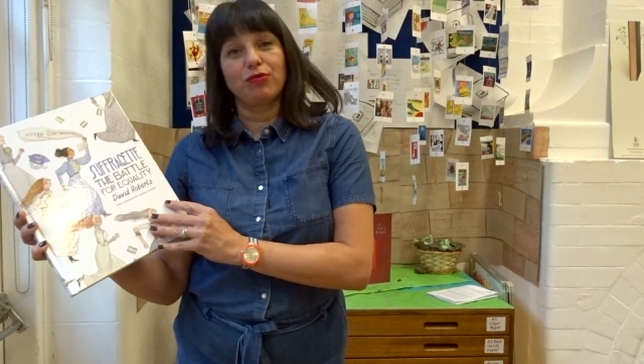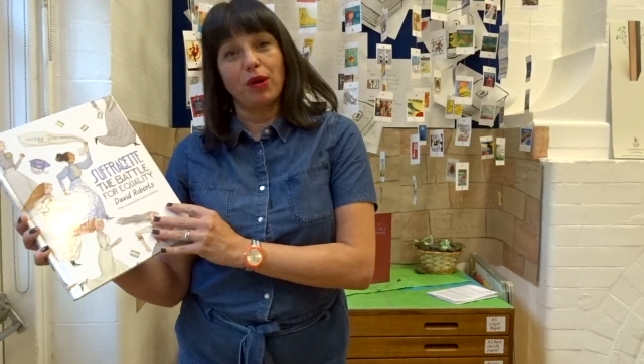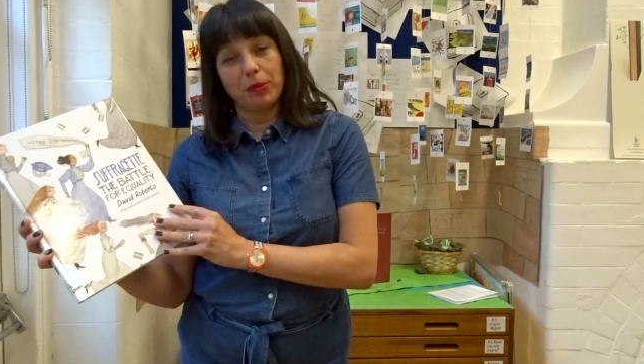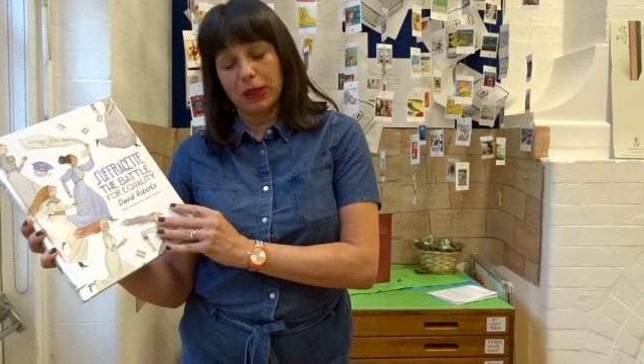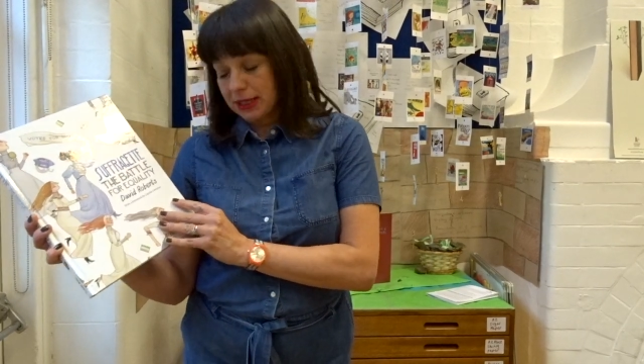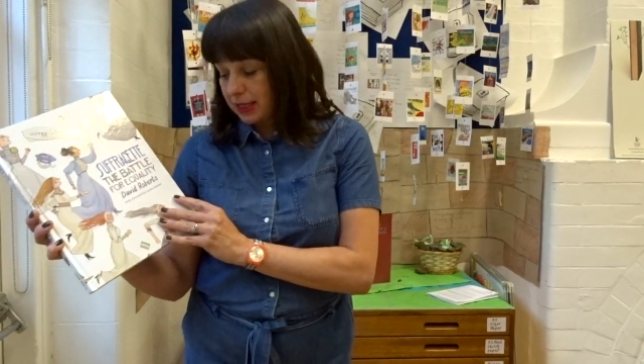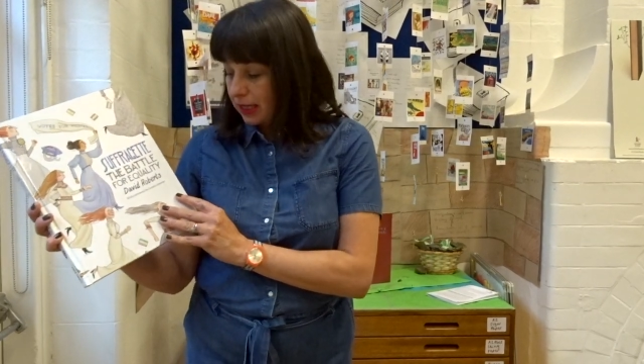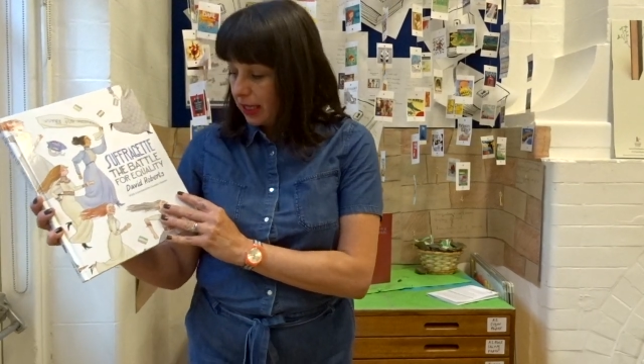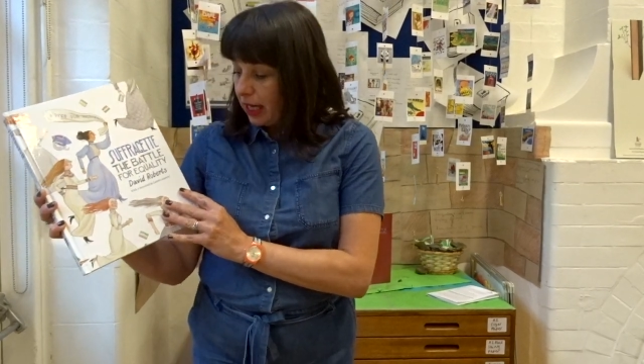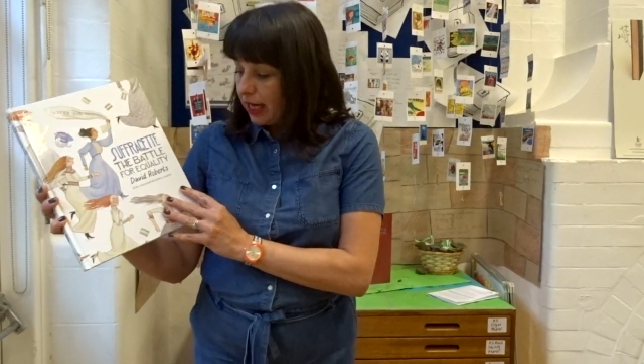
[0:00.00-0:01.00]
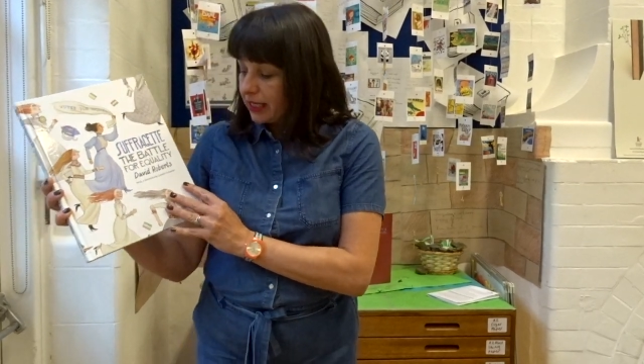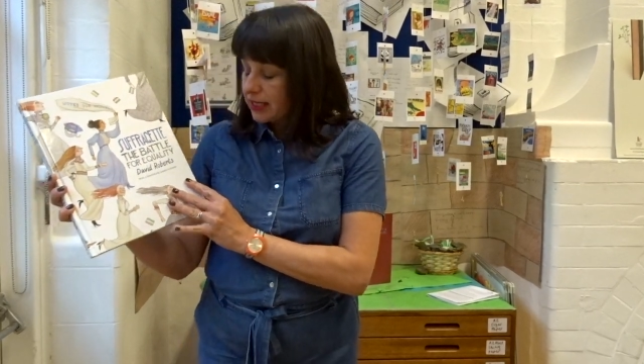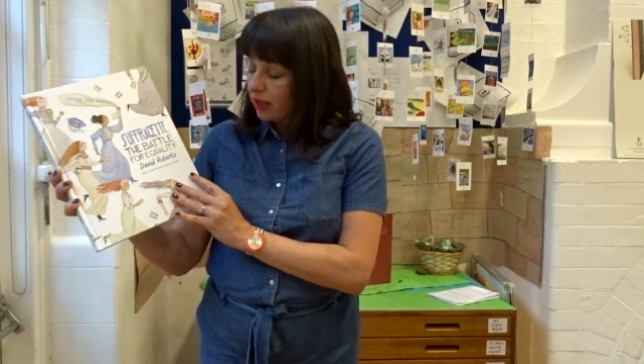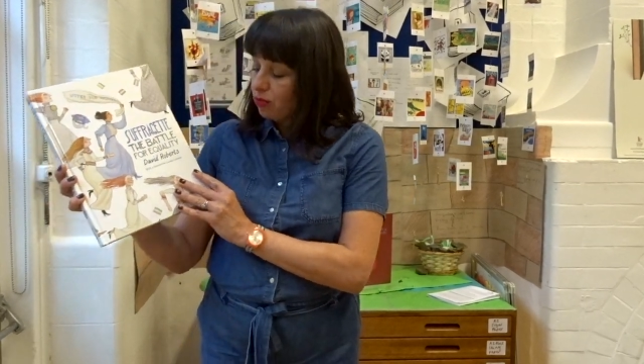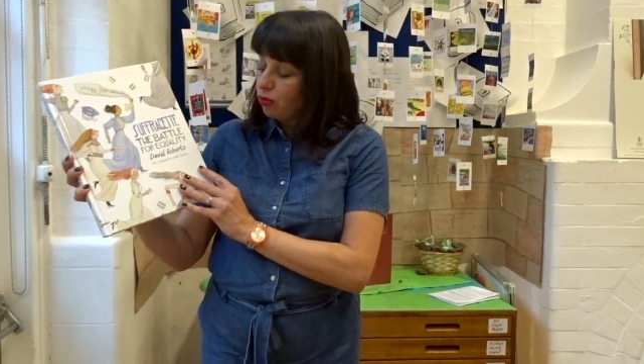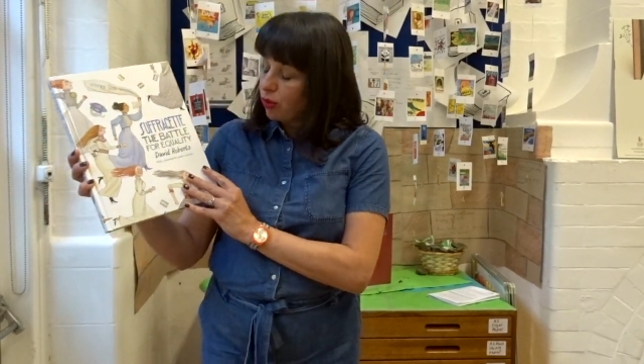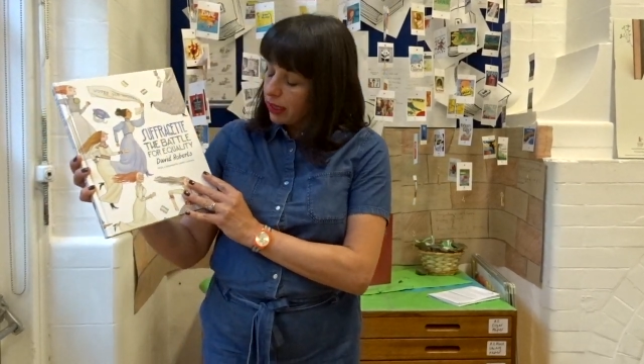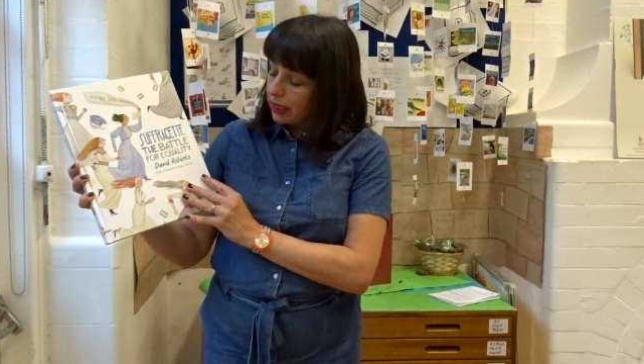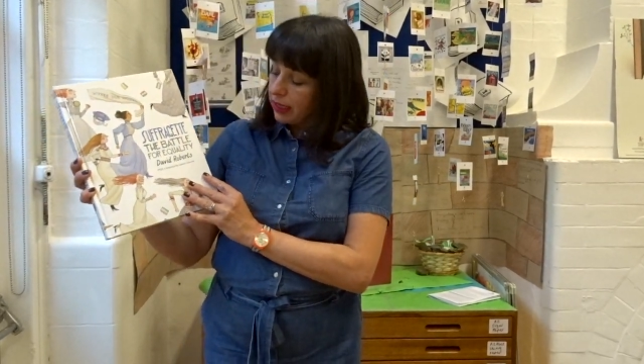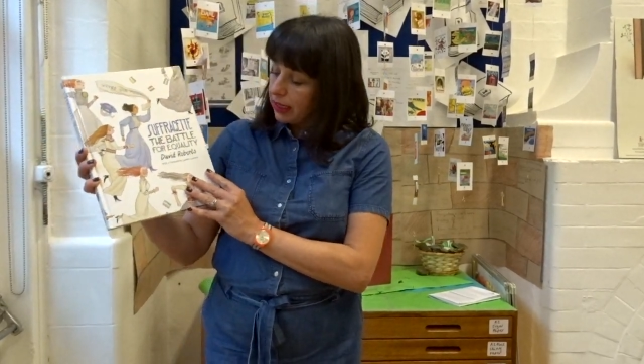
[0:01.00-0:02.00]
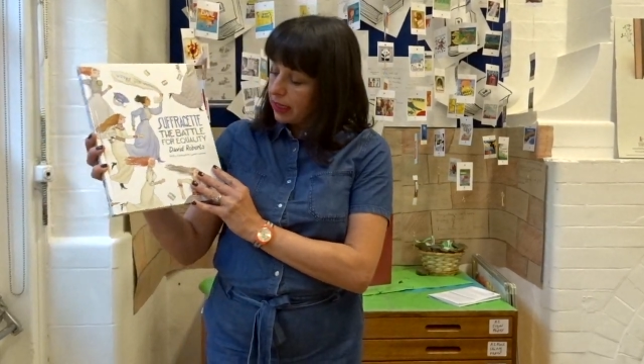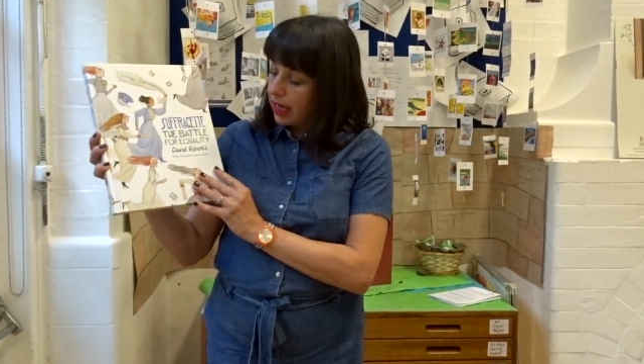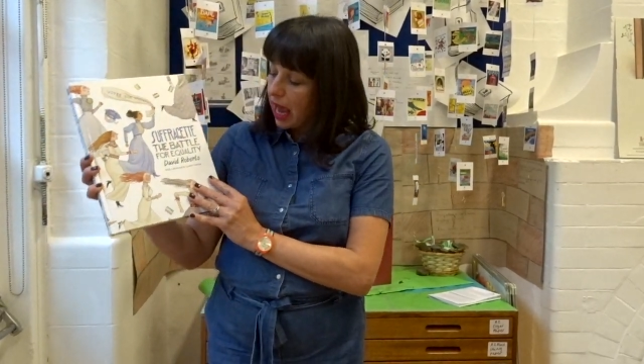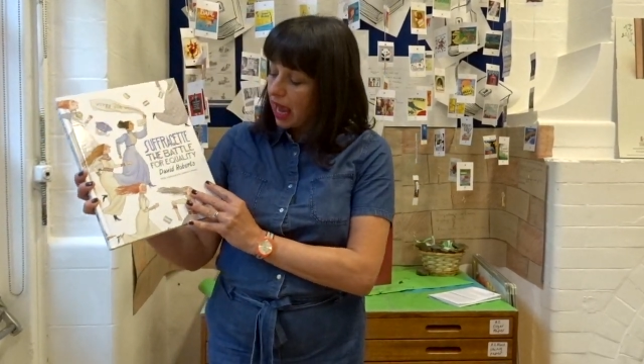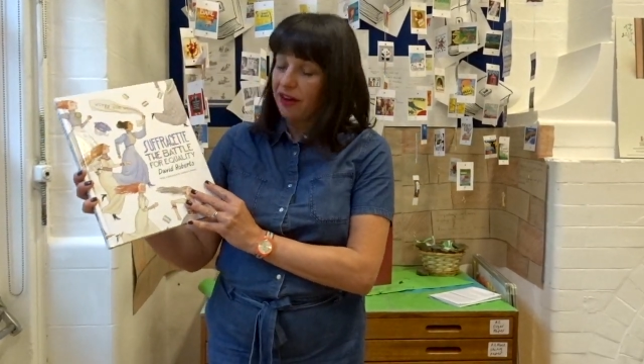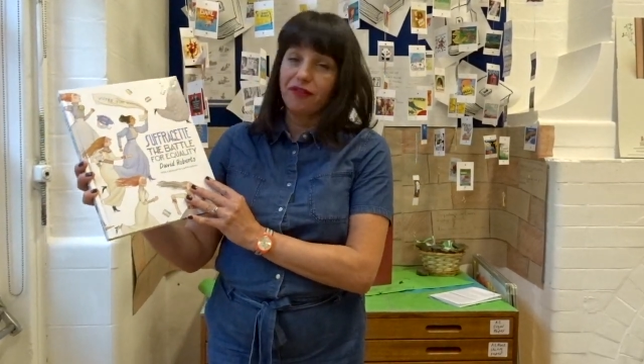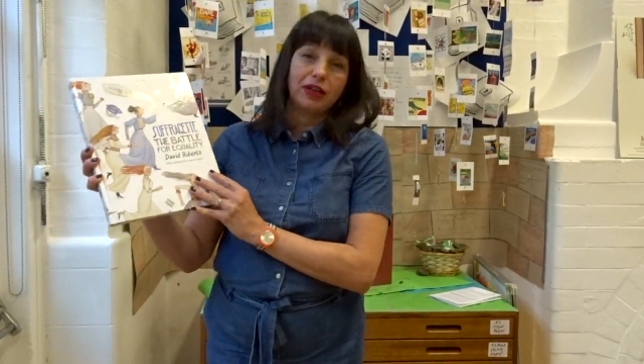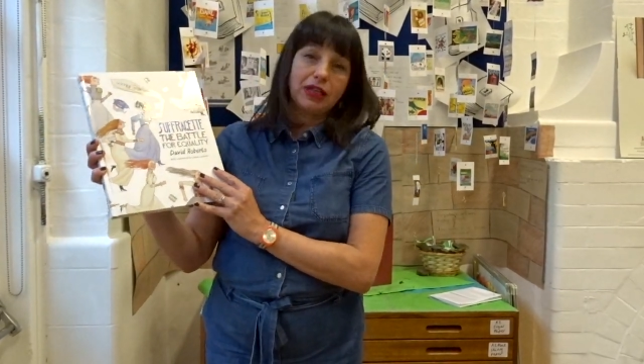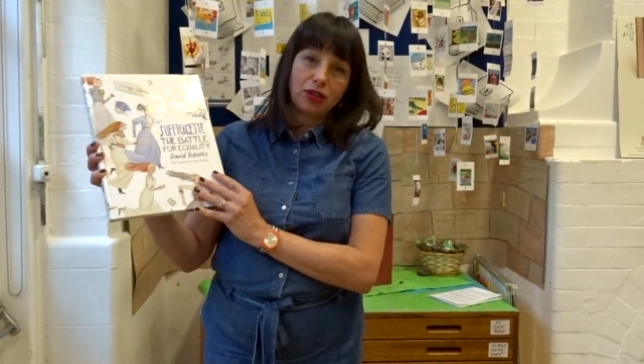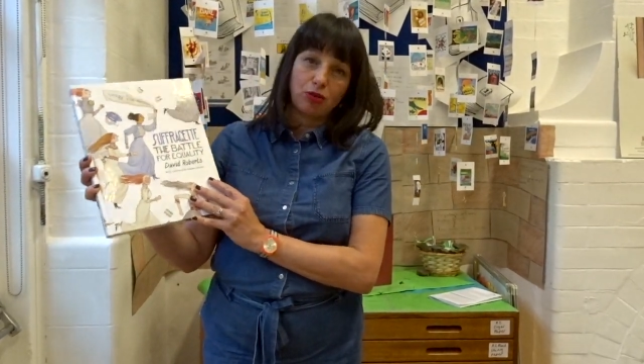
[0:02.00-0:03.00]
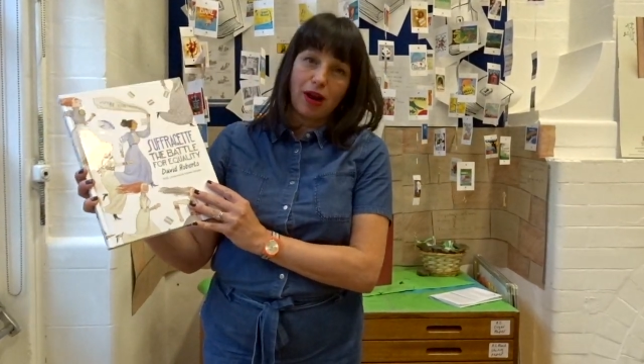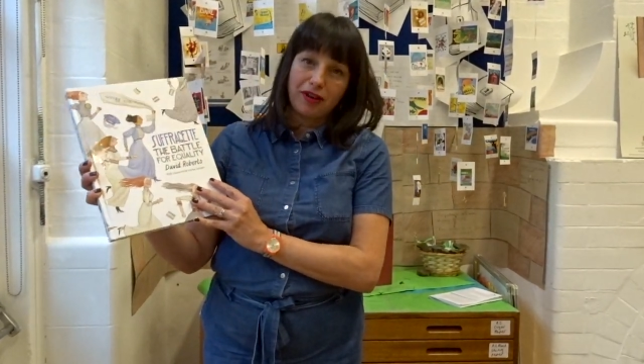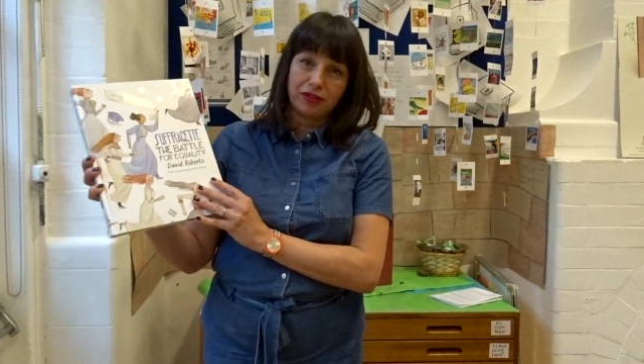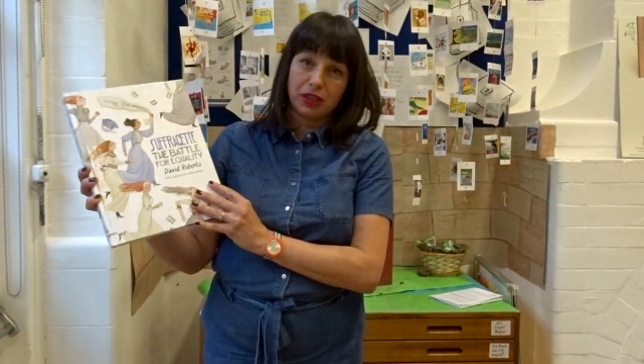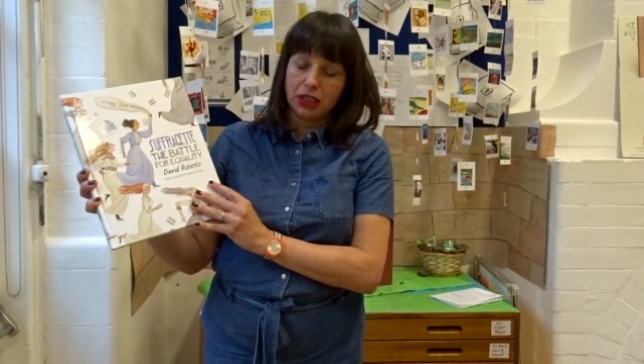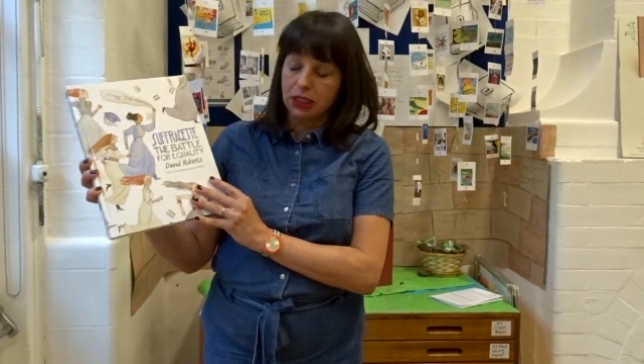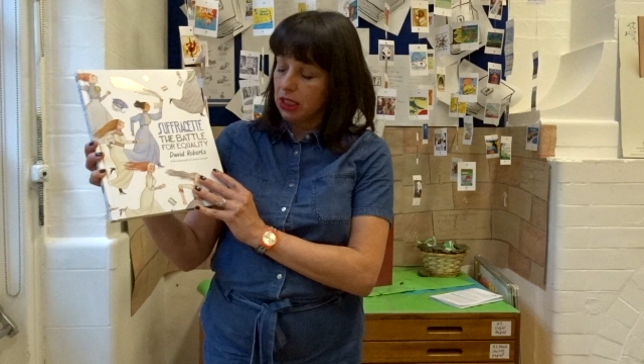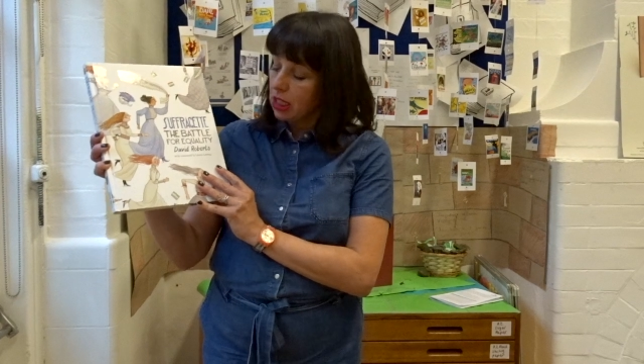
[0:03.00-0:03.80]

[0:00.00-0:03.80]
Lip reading: Roberts. It's a really carefully crafted